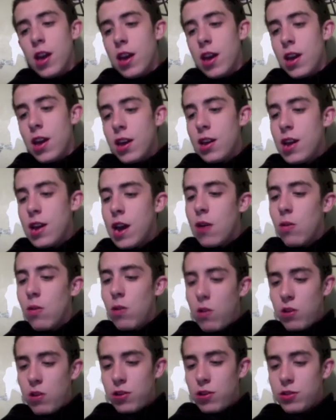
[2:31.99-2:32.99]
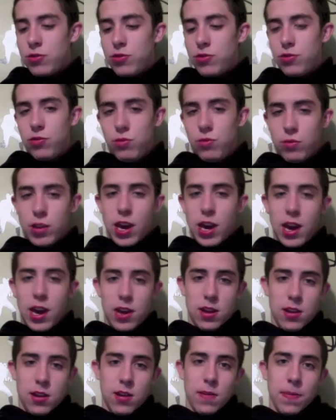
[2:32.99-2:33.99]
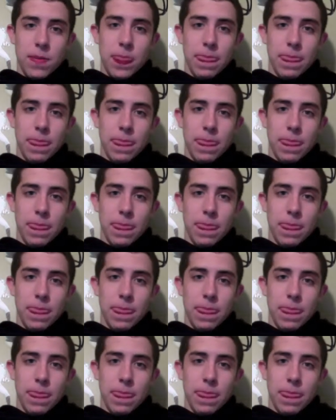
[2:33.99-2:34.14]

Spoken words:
And now on to Canada.